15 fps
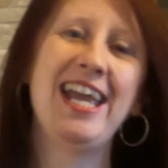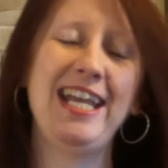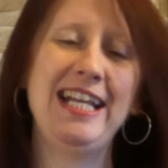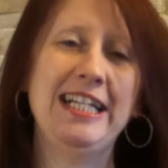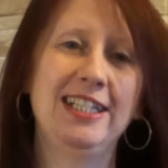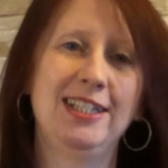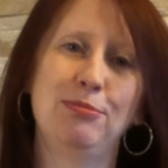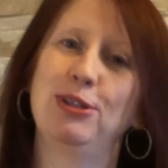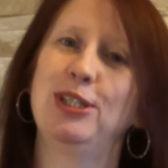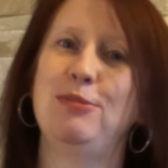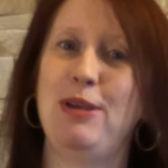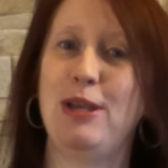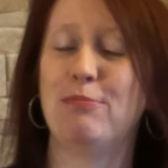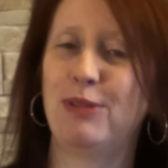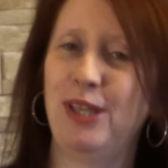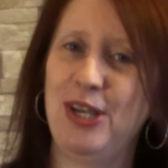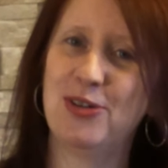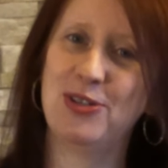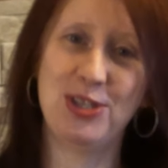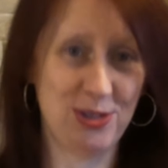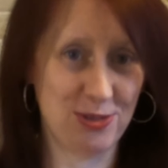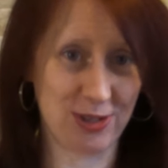It is supposed to be a play
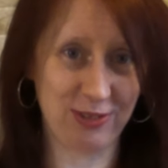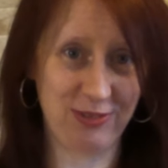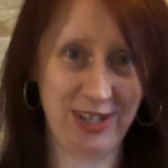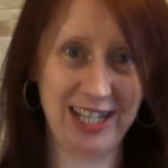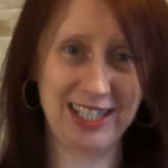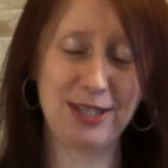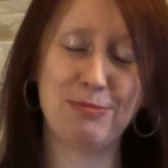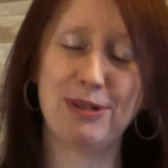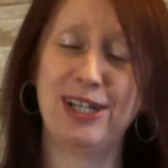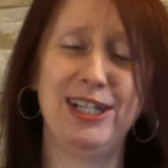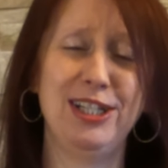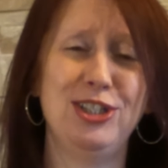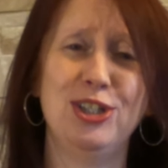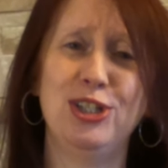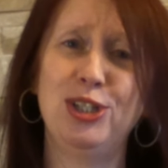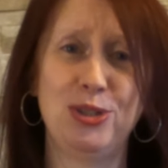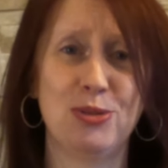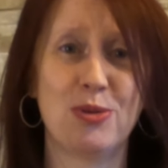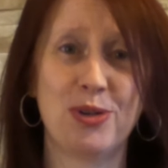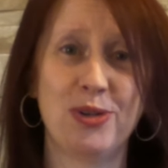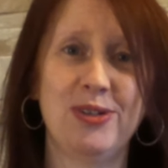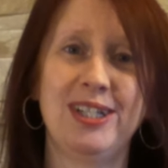on the North Face, but it's just
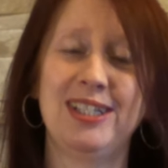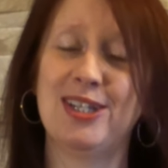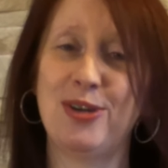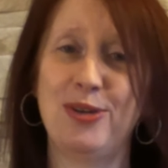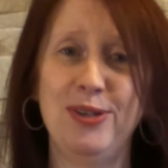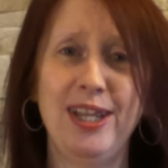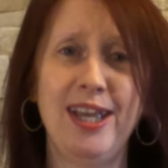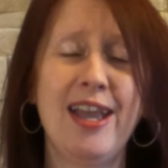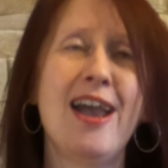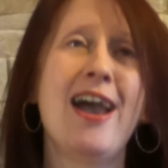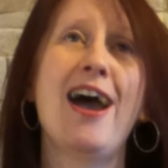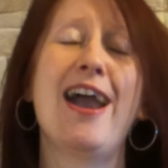so cool. It's a hoodie.